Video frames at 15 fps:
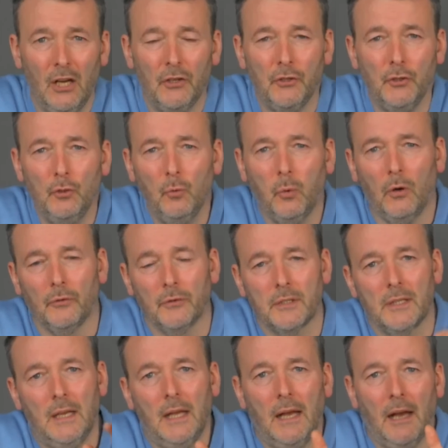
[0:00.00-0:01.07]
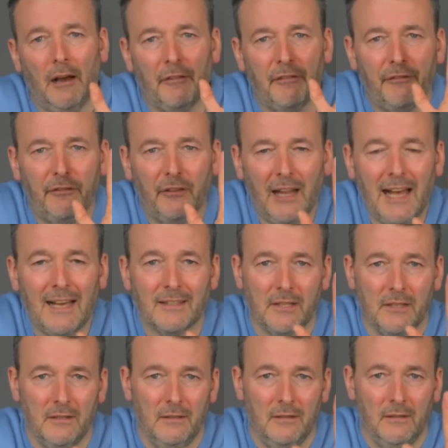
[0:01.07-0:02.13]
you want a flat
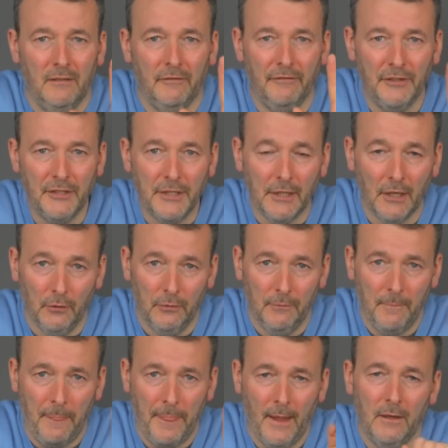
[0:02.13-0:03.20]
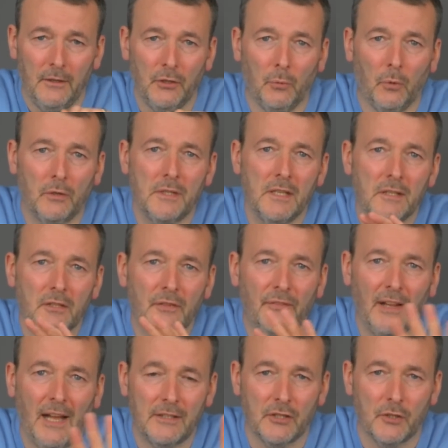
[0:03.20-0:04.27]
video. You want it as
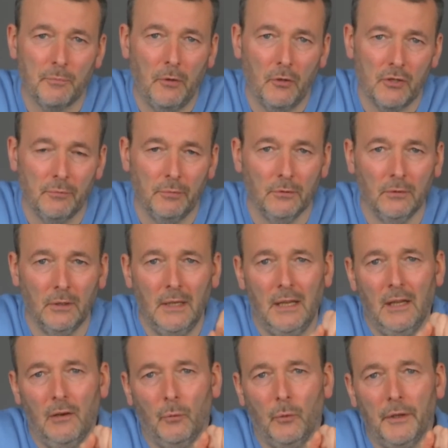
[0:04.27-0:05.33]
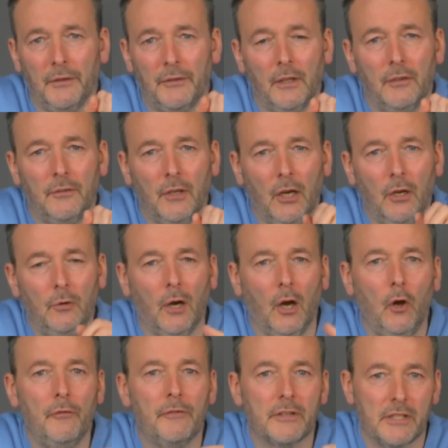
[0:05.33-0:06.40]
flat as possible, with no
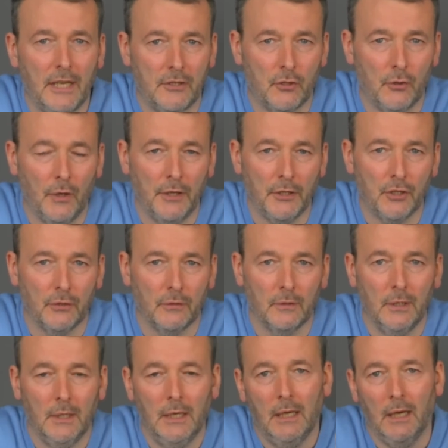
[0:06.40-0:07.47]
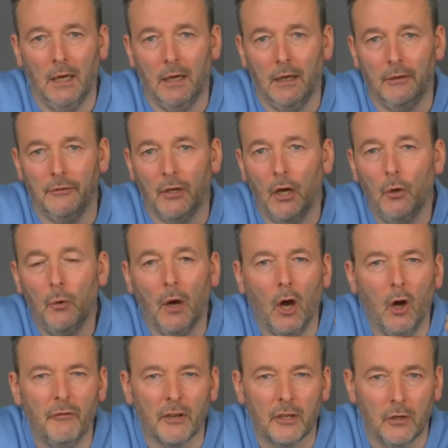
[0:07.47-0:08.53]
oversaturation, no
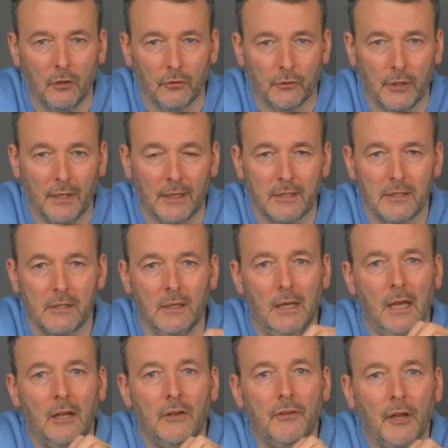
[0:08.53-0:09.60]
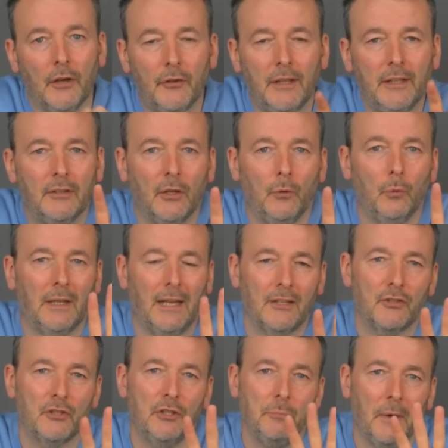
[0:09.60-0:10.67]
over contrast, nothing that will
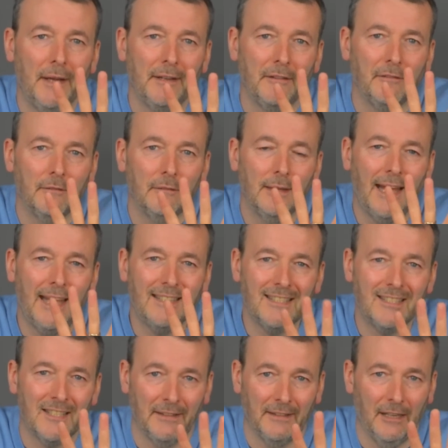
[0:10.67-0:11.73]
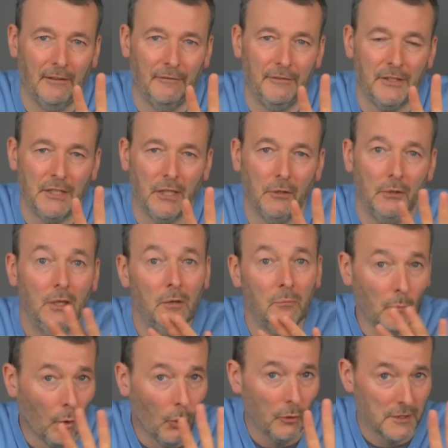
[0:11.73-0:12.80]
actually make editing that video
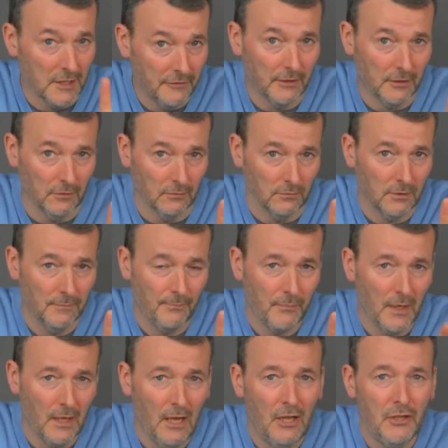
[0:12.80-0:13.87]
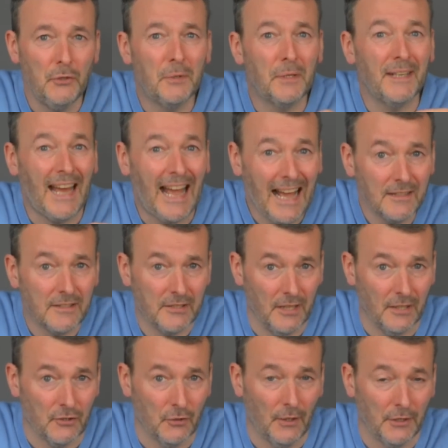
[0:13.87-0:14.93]
more difficult. You can add
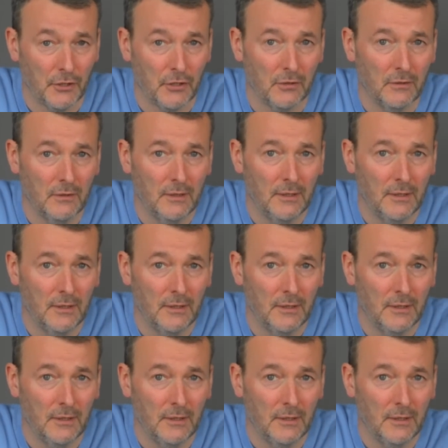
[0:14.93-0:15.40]
saturation